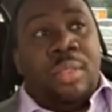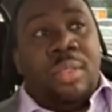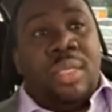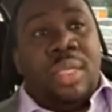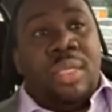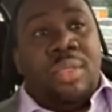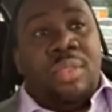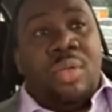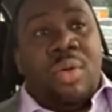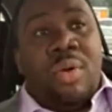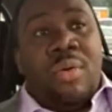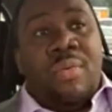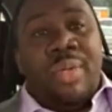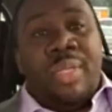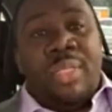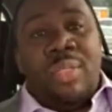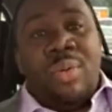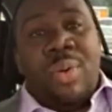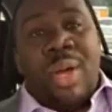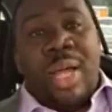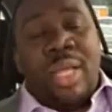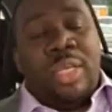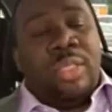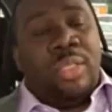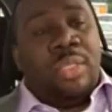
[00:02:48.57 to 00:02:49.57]
there's no
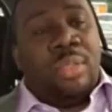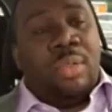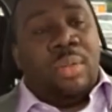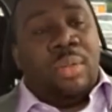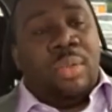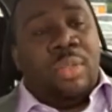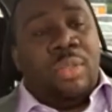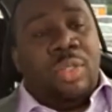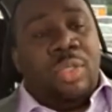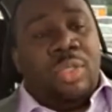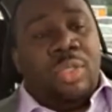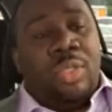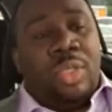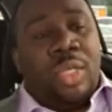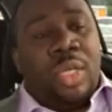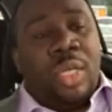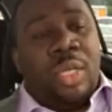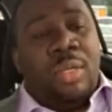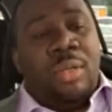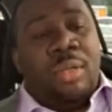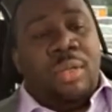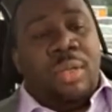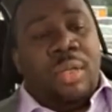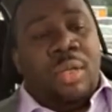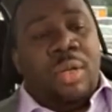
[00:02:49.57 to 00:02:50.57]
reason why you should go you
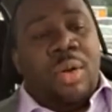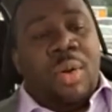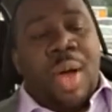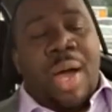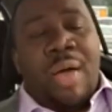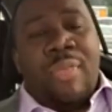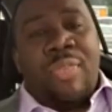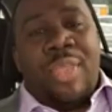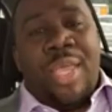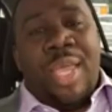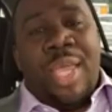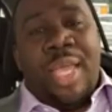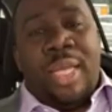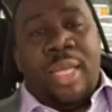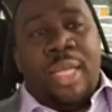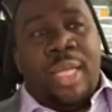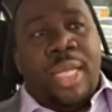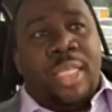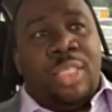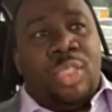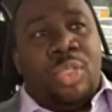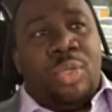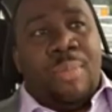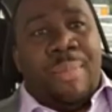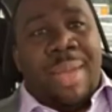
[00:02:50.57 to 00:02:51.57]
shouldn't go out there and
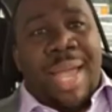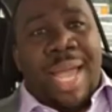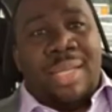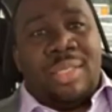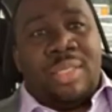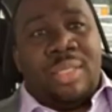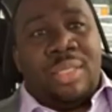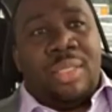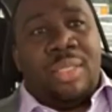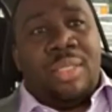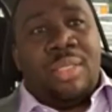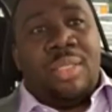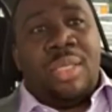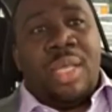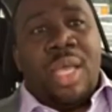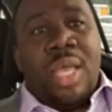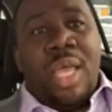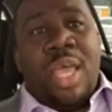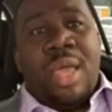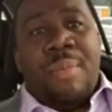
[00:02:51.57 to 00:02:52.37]
get your masters